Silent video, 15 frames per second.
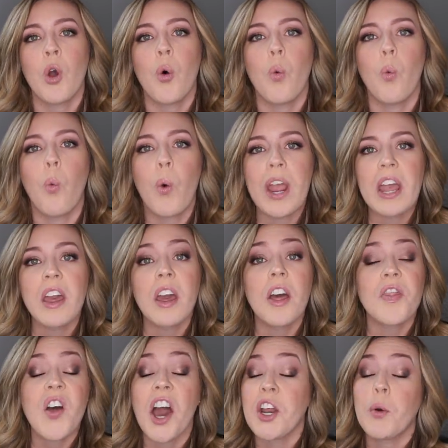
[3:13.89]
We
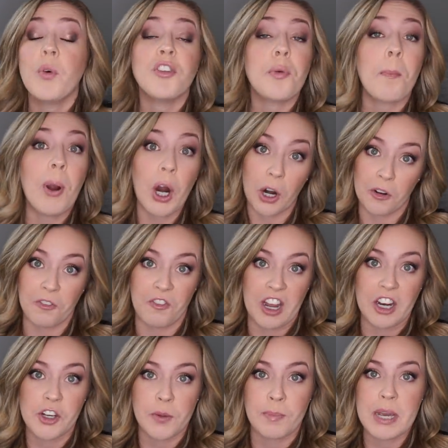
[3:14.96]
thought it was
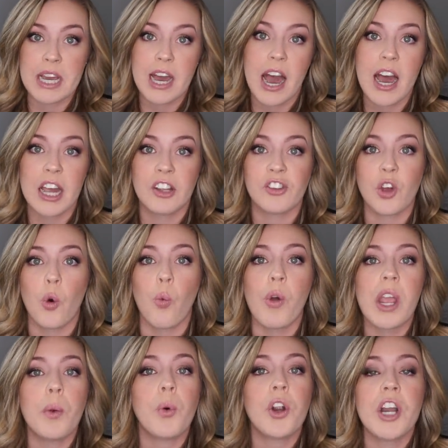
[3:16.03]
perfect because
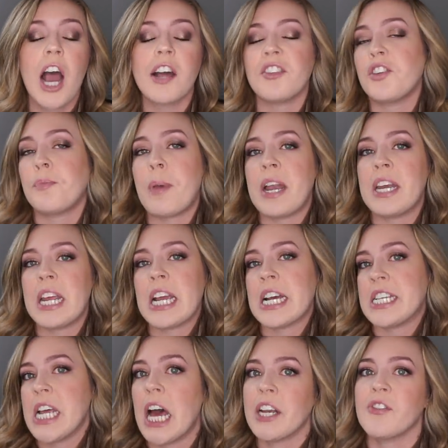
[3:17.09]
we were not spending
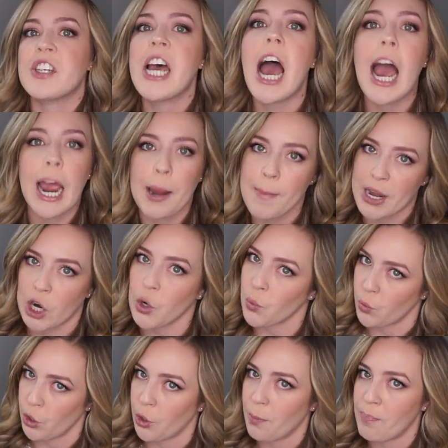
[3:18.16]
a ton of time in our
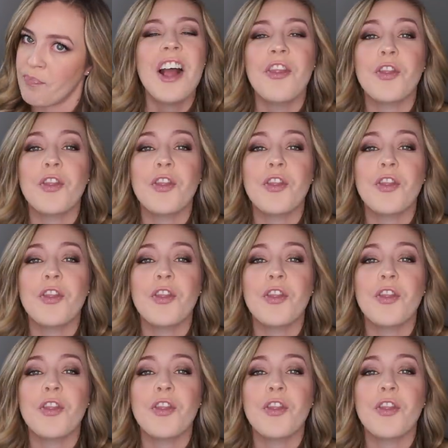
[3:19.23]
room.